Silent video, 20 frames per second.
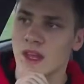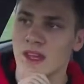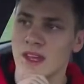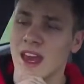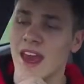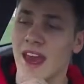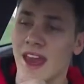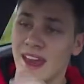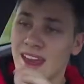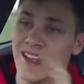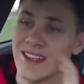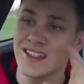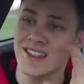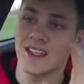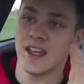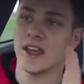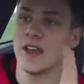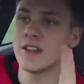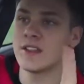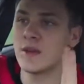yeah,
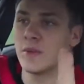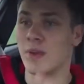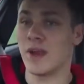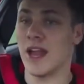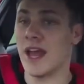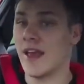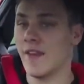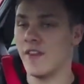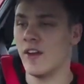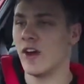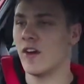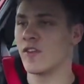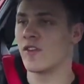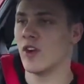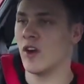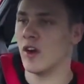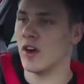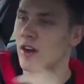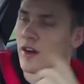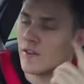it's a plan that I've
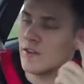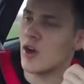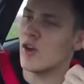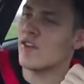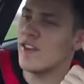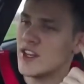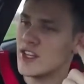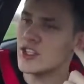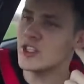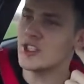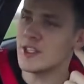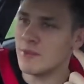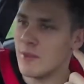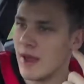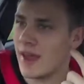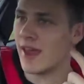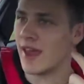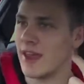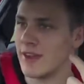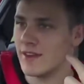got. I've got visions in
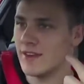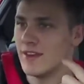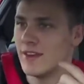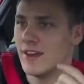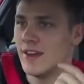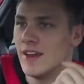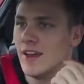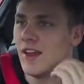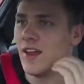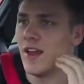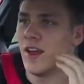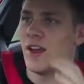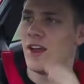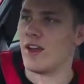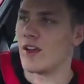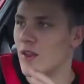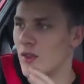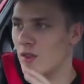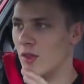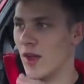my head
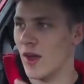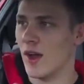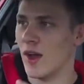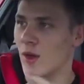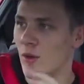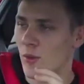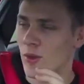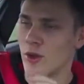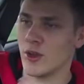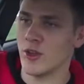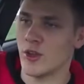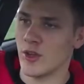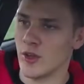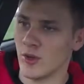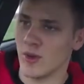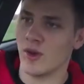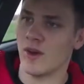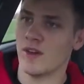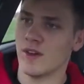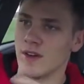that I want to
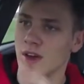do.